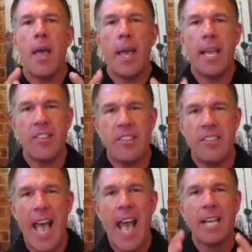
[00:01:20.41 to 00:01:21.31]

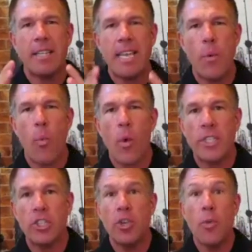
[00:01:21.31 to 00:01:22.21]
exactly
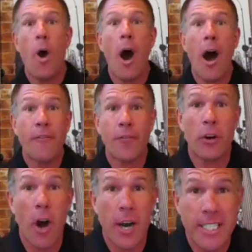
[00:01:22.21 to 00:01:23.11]
what you
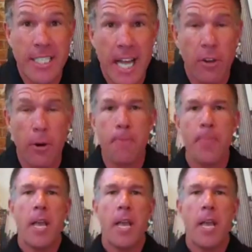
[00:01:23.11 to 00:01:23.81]
offer on a seller.